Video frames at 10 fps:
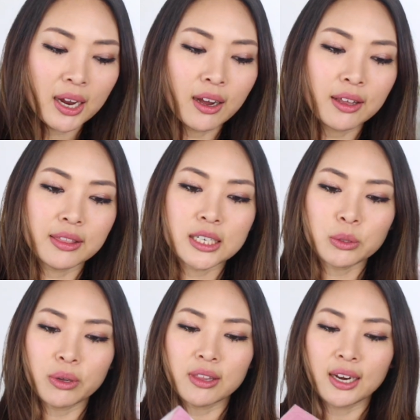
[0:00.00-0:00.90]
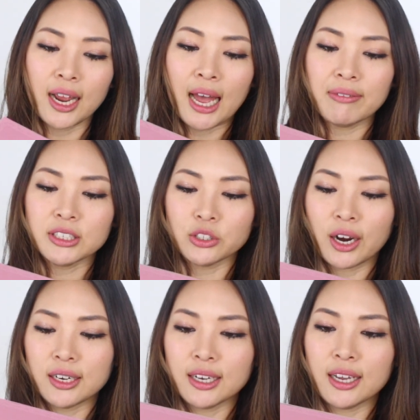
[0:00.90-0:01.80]
I got this one that I haven't
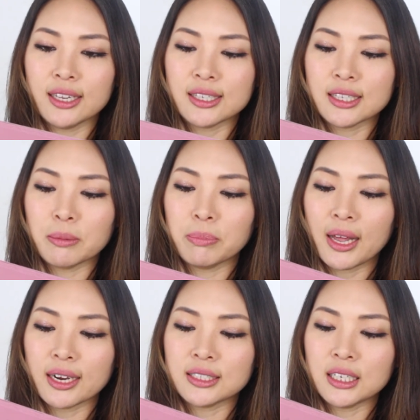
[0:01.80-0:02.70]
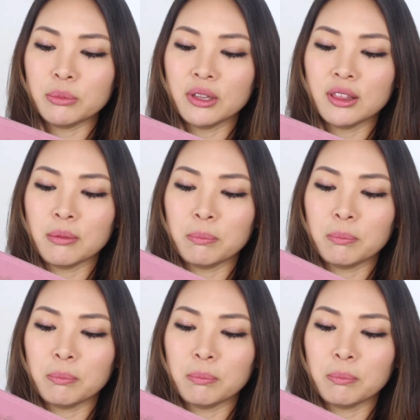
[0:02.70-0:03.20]
tried yet. It's the black tea with